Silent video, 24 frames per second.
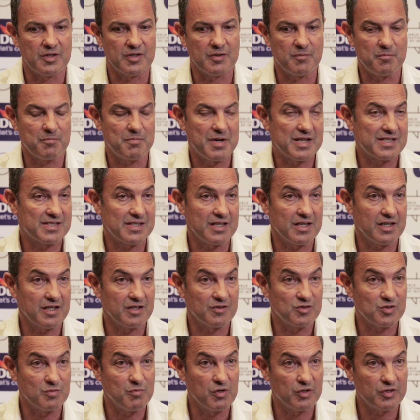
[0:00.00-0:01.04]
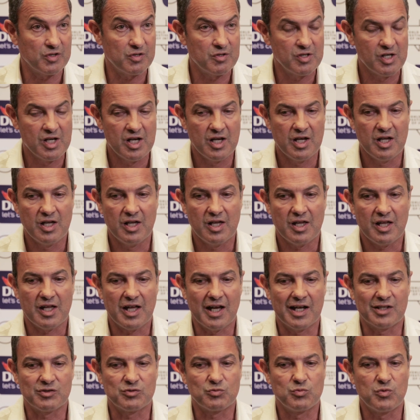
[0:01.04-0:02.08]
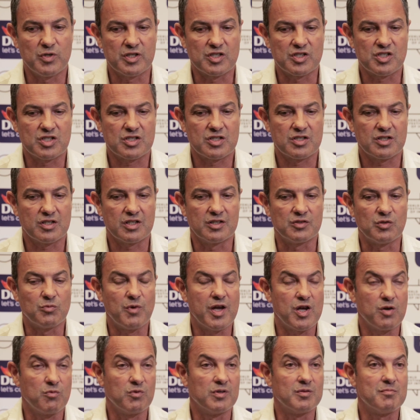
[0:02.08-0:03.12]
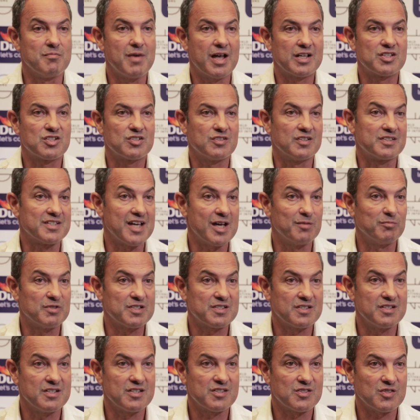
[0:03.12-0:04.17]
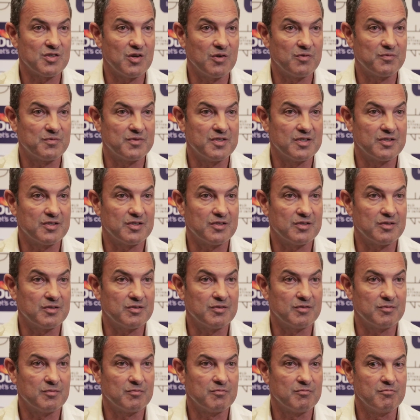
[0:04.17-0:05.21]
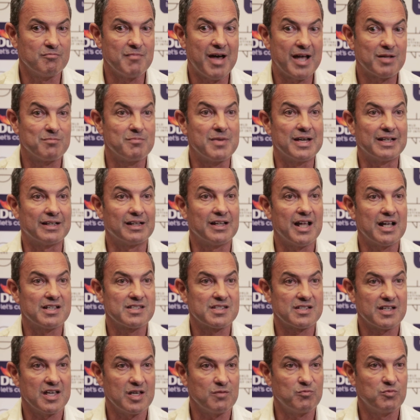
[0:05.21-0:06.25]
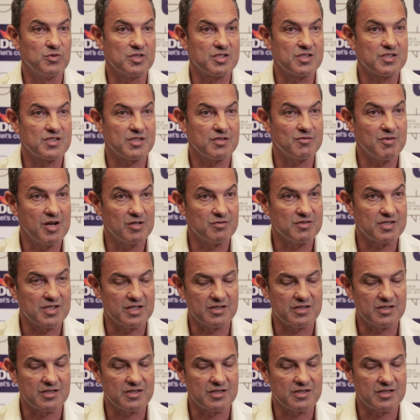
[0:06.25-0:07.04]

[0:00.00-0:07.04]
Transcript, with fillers: uh, passe tomorrow, and which in a way will match the timelessness of the man-made landscape which surrounds